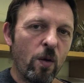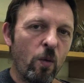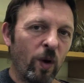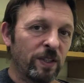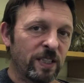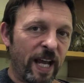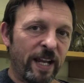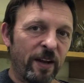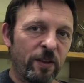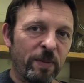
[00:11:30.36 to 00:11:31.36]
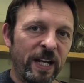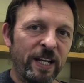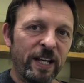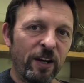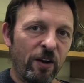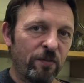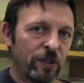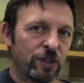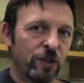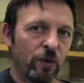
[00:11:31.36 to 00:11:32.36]
One day, at the beginning of
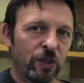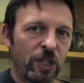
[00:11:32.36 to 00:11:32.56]
the school